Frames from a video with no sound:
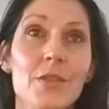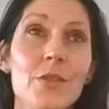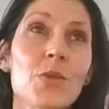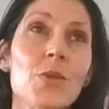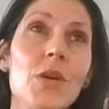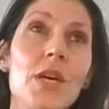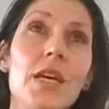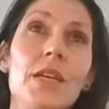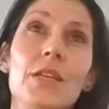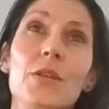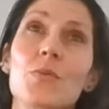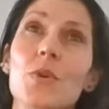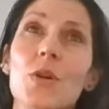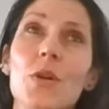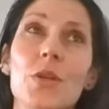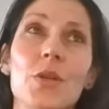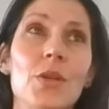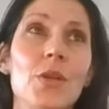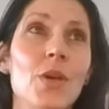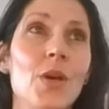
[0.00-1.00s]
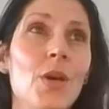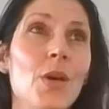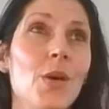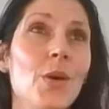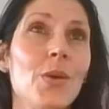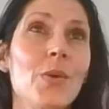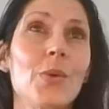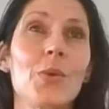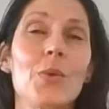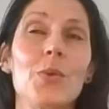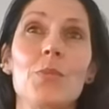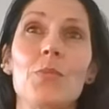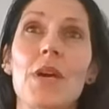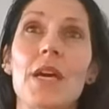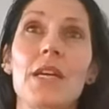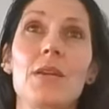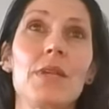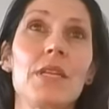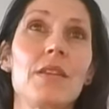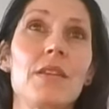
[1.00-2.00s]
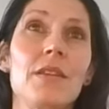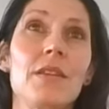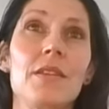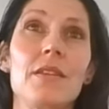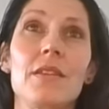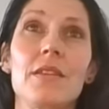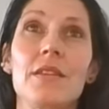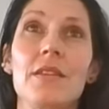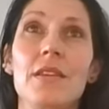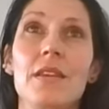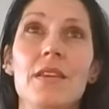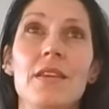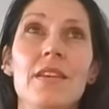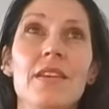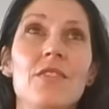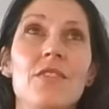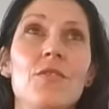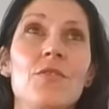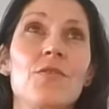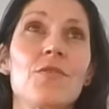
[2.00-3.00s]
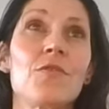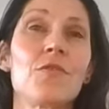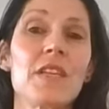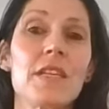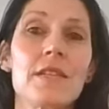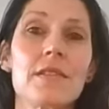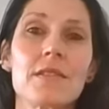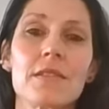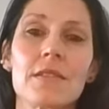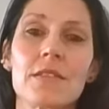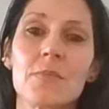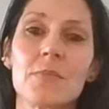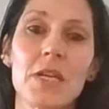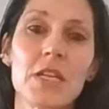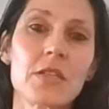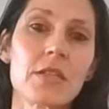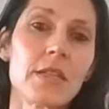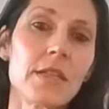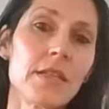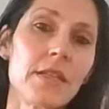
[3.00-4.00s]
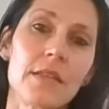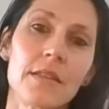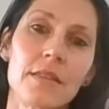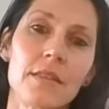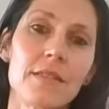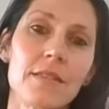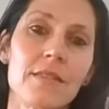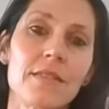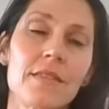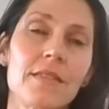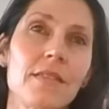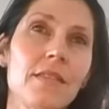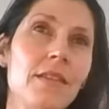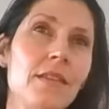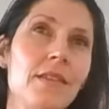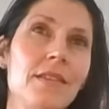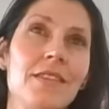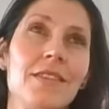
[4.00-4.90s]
to anyone who maybe feels, especially in this